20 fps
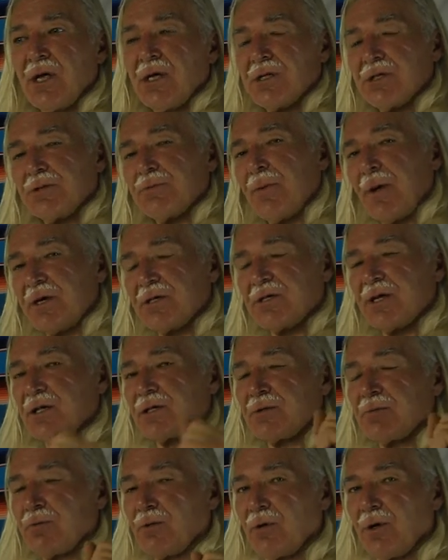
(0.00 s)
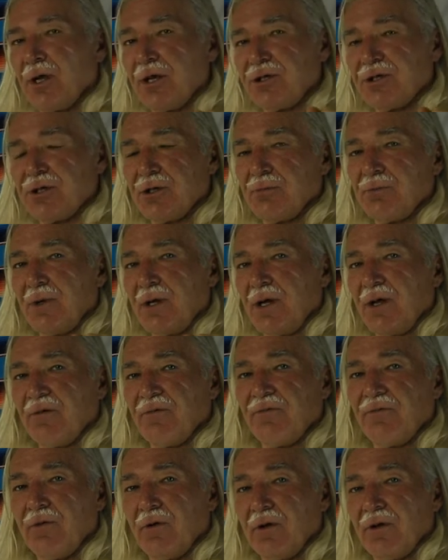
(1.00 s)
space exploration
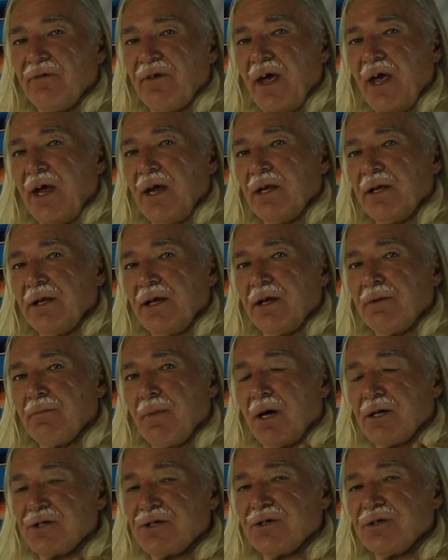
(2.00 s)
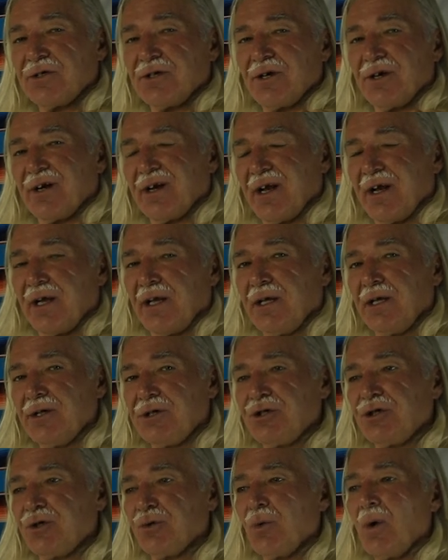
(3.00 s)
being full of alien monsters that are going to
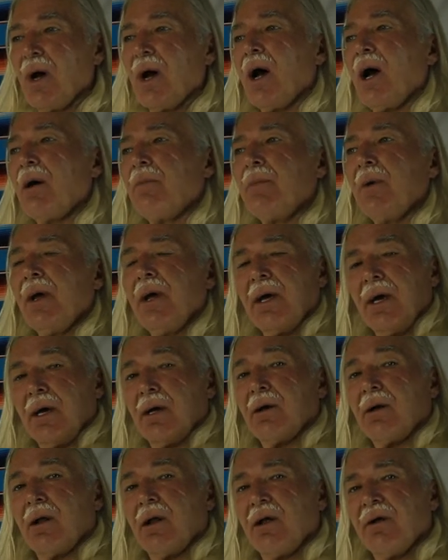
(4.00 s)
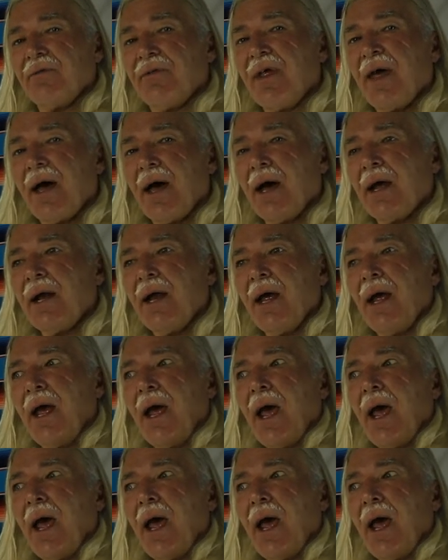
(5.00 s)
eat you up, and all of that.